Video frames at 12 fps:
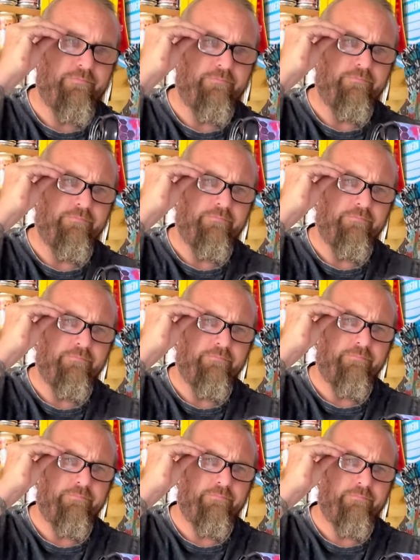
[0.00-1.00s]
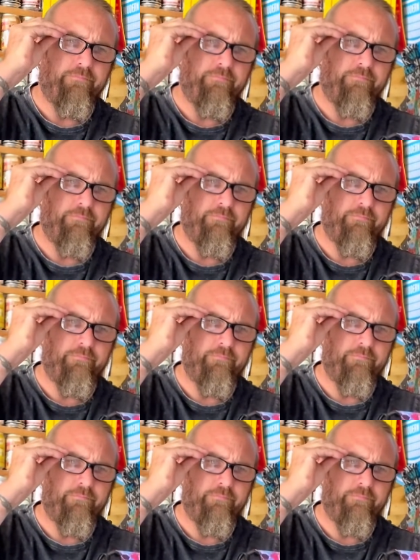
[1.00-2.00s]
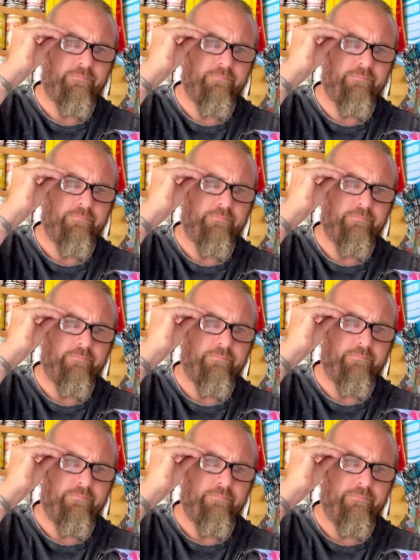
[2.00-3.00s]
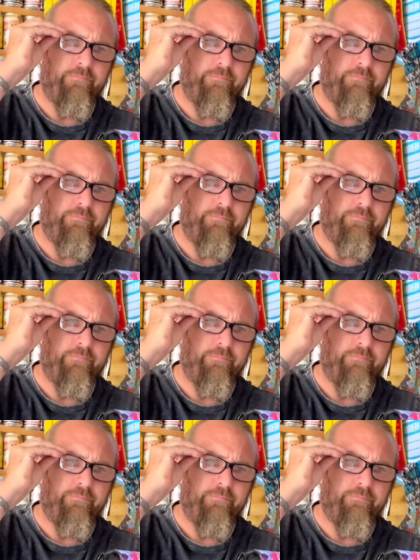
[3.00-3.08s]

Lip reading: No one is speaking in this clip.